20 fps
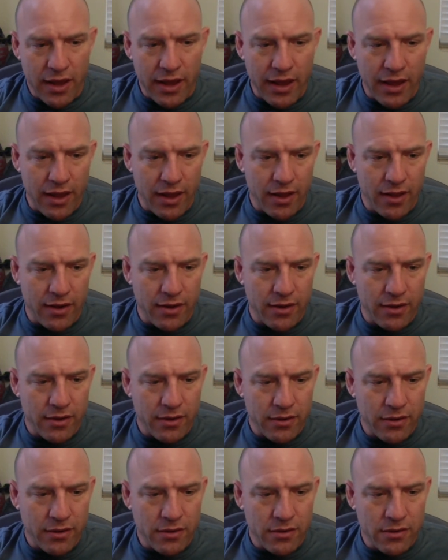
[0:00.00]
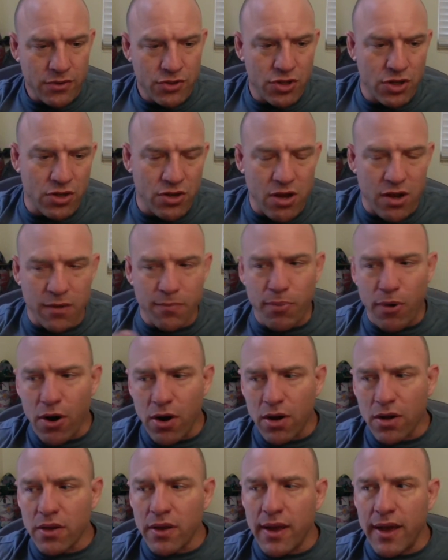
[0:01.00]
And Jung-Yong
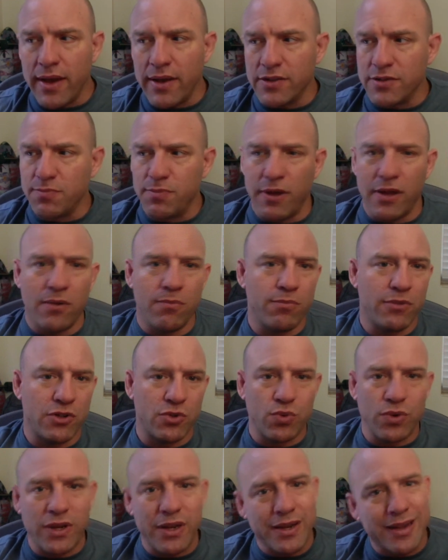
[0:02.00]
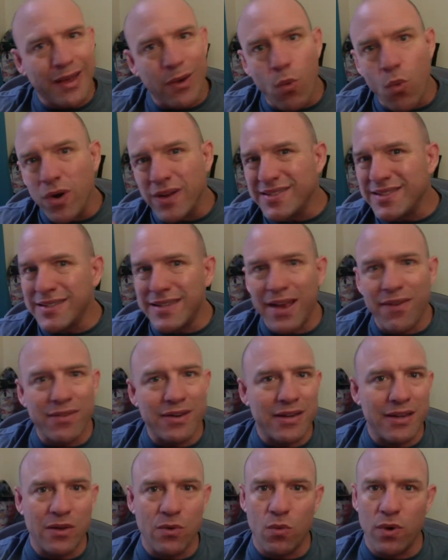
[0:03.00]
Park has been between like
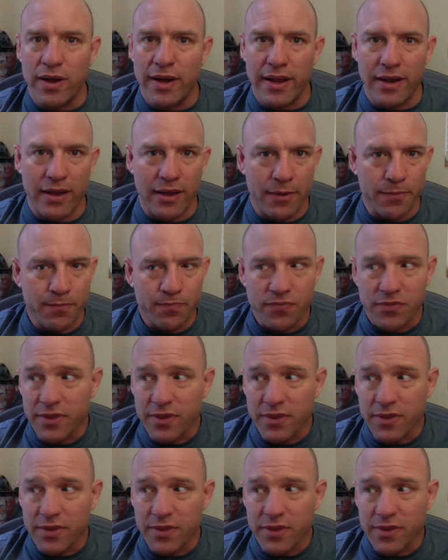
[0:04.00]
170 and 180.